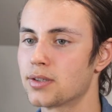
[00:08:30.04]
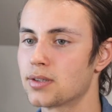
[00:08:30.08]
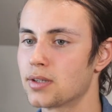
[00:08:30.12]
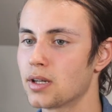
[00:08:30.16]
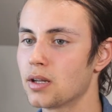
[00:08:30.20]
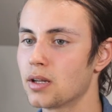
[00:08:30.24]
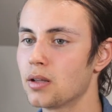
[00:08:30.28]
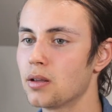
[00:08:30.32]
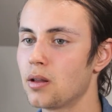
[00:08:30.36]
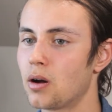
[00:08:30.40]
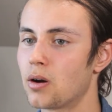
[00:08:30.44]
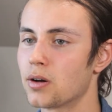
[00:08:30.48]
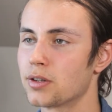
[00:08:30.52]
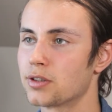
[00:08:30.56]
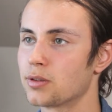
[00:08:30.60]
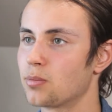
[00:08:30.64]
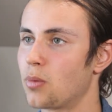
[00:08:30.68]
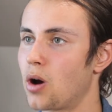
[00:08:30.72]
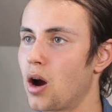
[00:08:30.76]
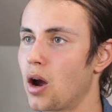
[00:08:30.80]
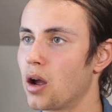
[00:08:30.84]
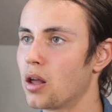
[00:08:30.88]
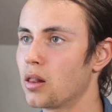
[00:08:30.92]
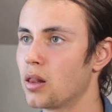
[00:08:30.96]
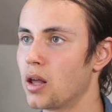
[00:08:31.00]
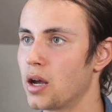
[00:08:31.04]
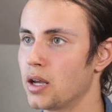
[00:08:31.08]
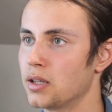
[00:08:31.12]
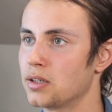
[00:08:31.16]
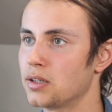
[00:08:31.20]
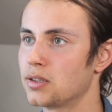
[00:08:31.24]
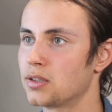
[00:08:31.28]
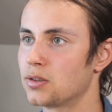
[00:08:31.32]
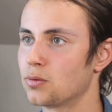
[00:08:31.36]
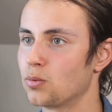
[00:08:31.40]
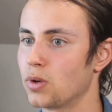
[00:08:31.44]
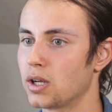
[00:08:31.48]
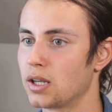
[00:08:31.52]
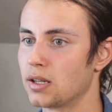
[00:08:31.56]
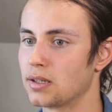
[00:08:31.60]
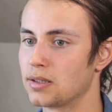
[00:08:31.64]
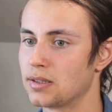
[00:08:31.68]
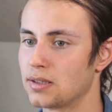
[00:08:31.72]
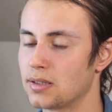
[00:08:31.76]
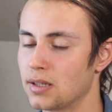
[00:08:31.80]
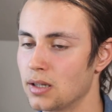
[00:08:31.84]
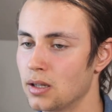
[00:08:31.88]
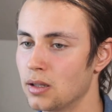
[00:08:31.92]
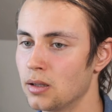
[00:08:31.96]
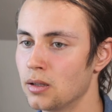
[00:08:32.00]
still are some highlights. We can
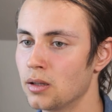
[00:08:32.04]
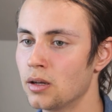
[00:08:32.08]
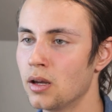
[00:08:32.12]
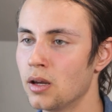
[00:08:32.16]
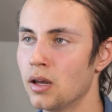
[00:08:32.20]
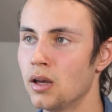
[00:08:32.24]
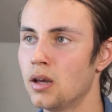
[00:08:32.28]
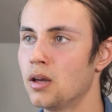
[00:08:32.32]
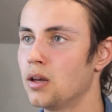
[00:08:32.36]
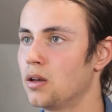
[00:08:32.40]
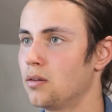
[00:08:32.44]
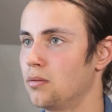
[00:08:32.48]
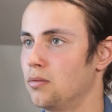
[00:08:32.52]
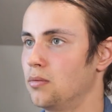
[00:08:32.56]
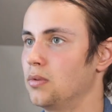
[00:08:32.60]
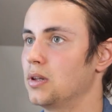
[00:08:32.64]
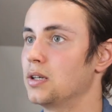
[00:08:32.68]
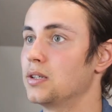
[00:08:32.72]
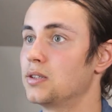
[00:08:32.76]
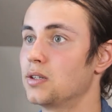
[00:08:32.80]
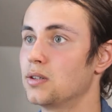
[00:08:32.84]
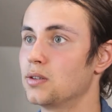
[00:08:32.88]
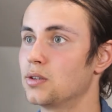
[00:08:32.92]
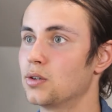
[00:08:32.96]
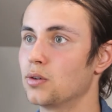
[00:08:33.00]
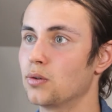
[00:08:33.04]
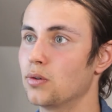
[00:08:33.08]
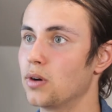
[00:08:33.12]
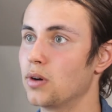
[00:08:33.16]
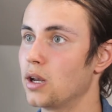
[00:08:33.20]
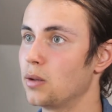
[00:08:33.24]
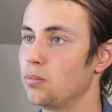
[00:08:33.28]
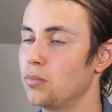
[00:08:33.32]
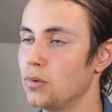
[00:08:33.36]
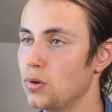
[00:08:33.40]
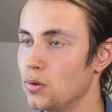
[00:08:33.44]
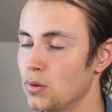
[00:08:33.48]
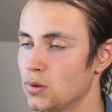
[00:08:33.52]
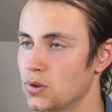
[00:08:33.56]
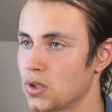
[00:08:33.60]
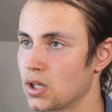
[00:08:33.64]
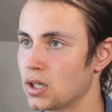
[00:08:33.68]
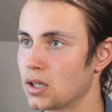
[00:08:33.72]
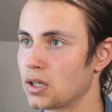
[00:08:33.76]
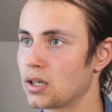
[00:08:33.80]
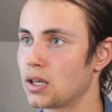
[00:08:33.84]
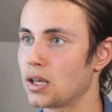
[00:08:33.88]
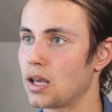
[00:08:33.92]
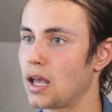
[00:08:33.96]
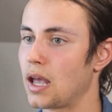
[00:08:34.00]
still listen to great
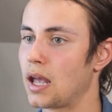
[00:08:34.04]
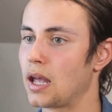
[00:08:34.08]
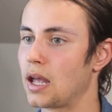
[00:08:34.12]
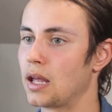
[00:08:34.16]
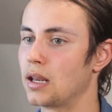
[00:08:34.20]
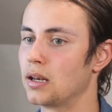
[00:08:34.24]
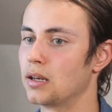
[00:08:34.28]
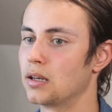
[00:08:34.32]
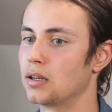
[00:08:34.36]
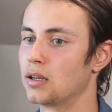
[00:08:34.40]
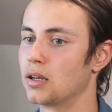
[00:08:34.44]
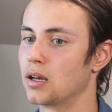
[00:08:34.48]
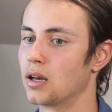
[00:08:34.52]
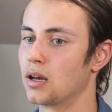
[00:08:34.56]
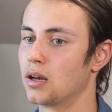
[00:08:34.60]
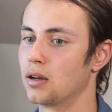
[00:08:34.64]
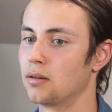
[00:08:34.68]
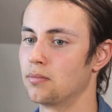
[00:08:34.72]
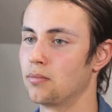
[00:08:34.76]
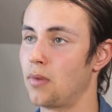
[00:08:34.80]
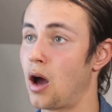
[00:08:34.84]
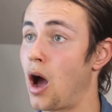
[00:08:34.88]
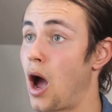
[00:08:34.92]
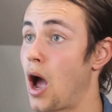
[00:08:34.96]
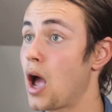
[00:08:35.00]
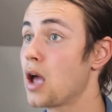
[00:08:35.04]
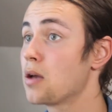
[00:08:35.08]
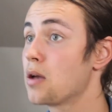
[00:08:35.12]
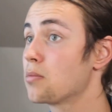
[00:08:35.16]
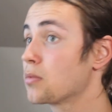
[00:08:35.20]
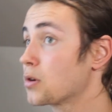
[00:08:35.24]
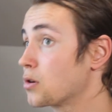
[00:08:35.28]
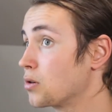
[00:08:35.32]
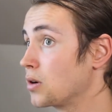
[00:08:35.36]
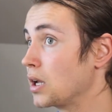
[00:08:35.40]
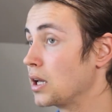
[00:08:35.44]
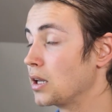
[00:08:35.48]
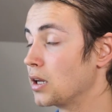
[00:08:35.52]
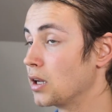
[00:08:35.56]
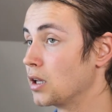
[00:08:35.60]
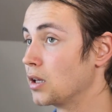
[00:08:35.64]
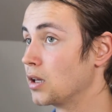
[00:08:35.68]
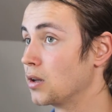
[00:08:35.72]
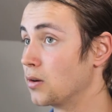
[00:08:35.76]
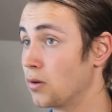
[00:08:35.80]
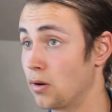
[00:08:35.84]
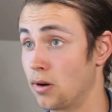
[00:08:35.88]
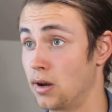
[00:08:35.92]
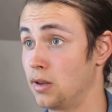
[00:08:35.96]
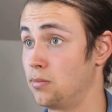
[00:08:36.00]
music, and I'm creating
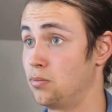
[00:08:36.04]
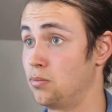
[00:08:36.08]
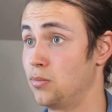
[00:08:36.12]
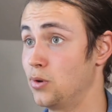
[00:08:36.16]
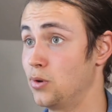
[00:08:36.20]
great